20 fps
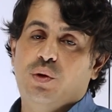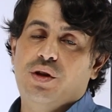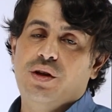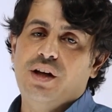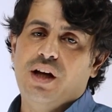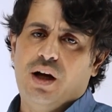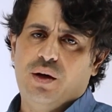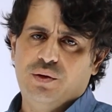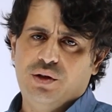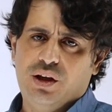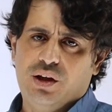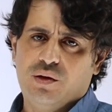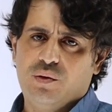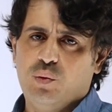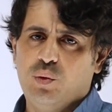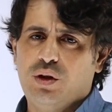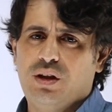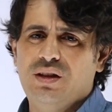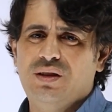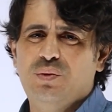with the noun here,
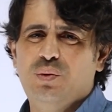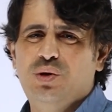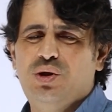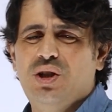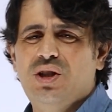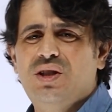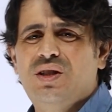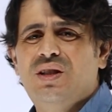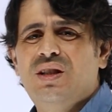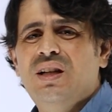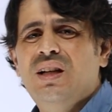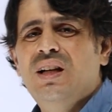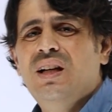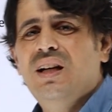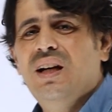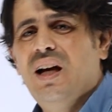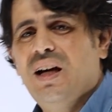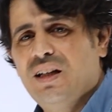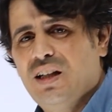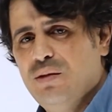which is
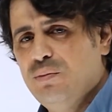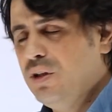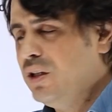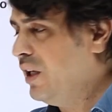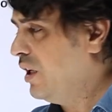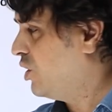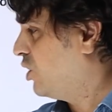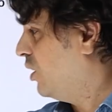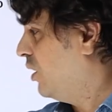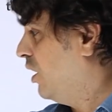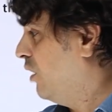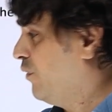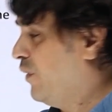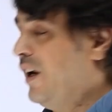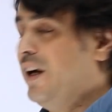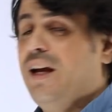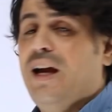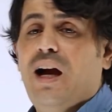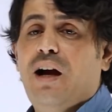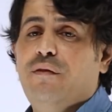accumulation. If
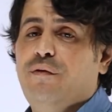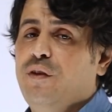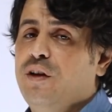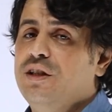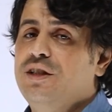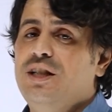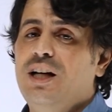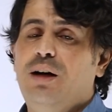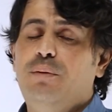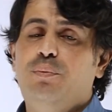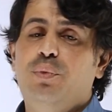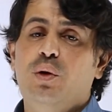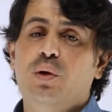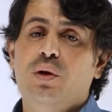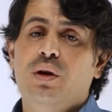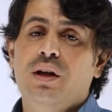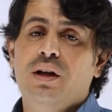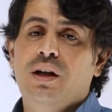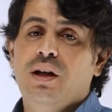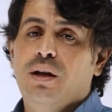I have, for
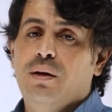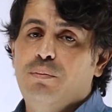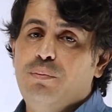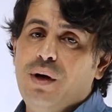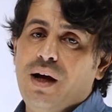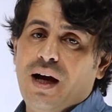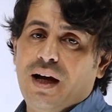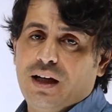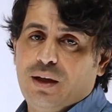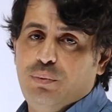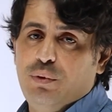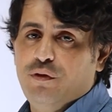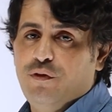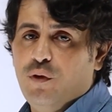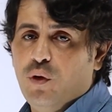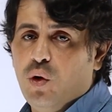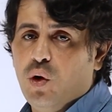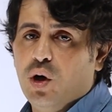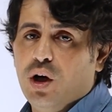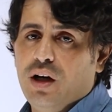example,
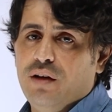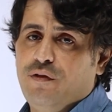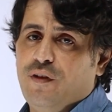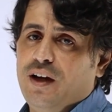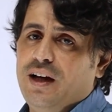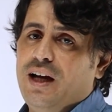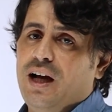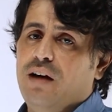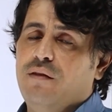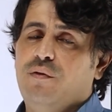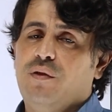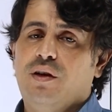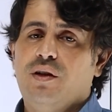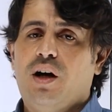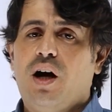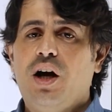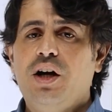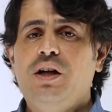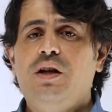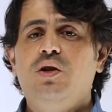if I have
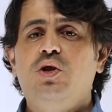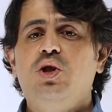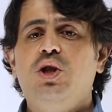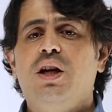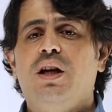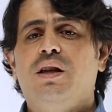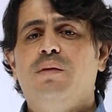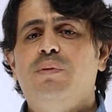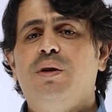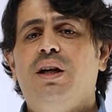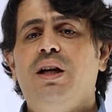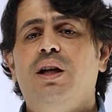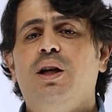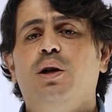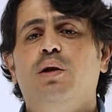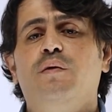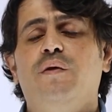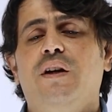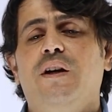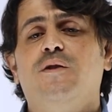ing at the
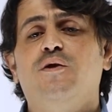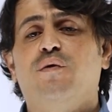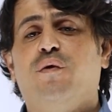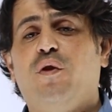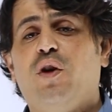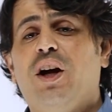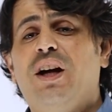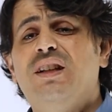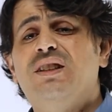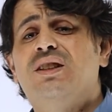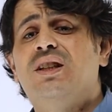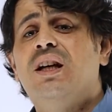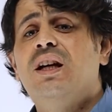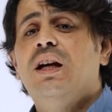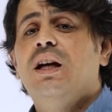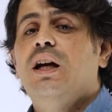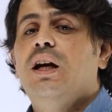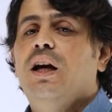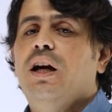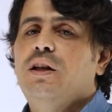beginning of each phrase,
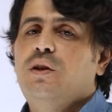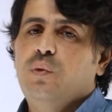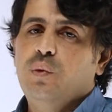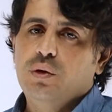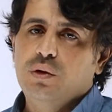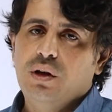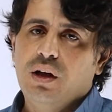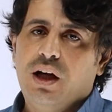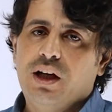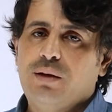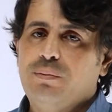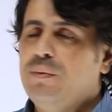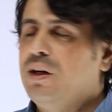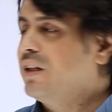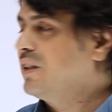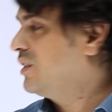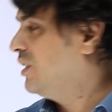it would make